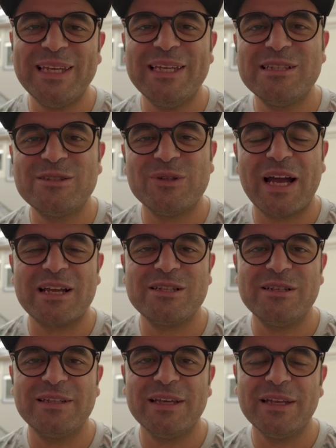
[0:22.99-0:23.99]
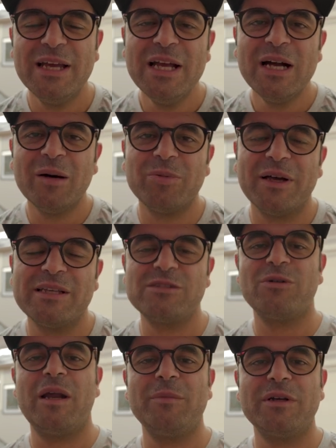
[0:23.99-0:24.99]
is to actually then apply
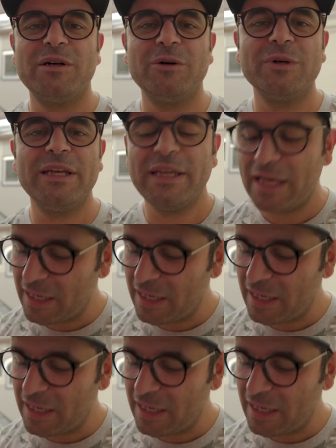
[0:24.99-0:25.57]
ceramic coating.